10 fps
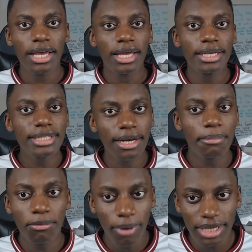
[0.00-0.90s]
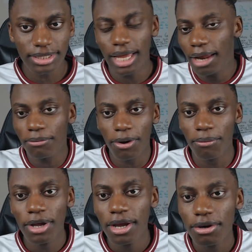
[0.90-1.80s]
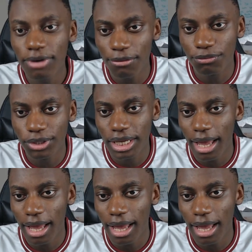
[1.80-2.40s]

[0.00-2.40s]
He's going to be rested. I don't know. Referee,